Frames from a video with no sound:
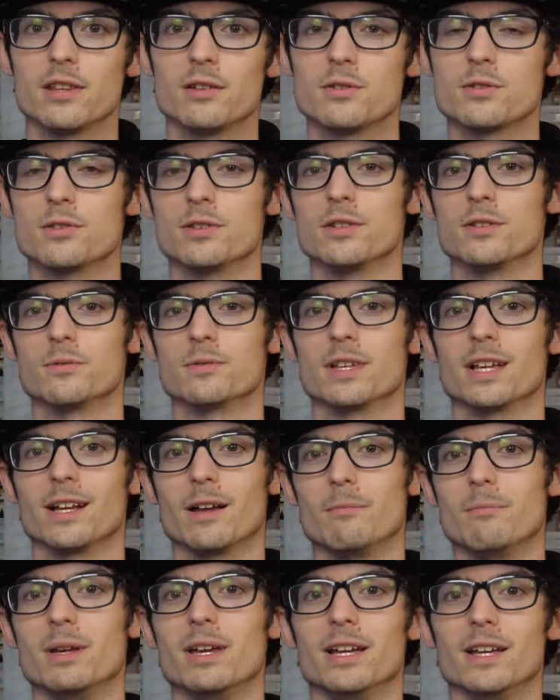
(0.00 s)
so this was like a
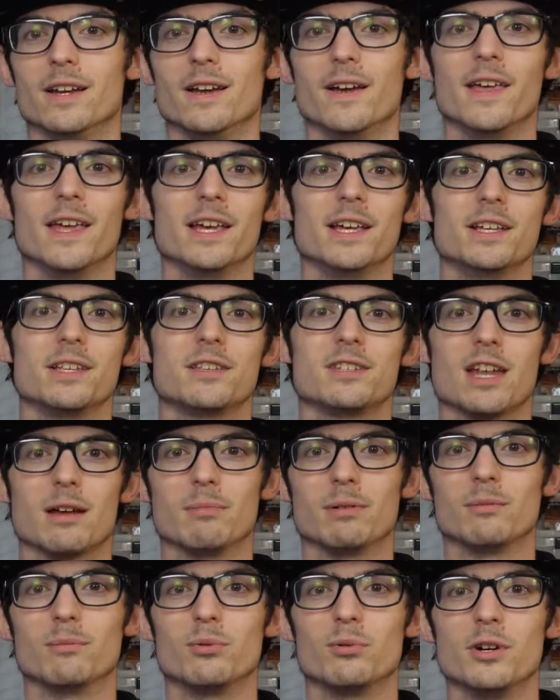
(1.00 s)
big stepping
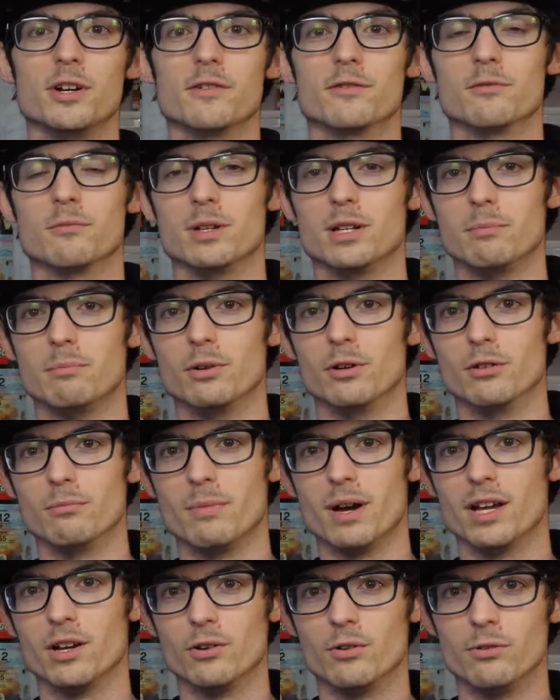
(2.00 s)
point for me to build my
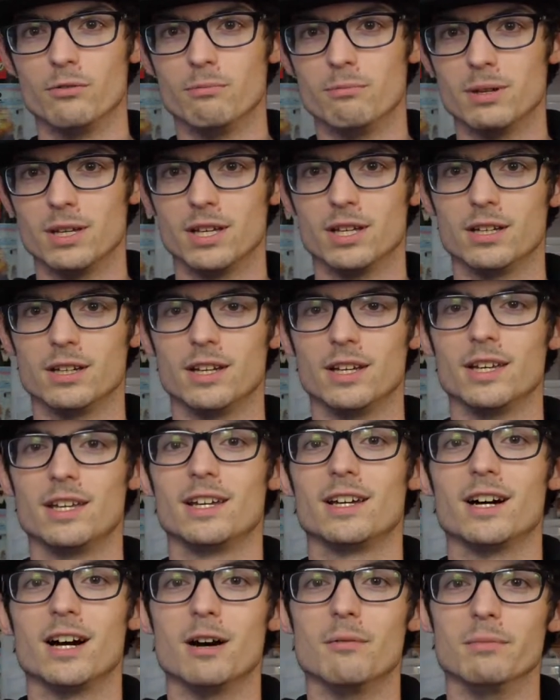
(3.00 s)
own big
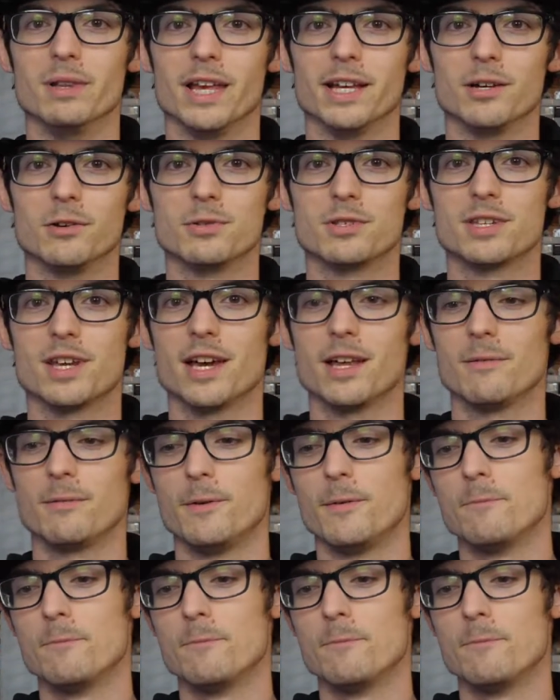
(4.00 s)
Lego set.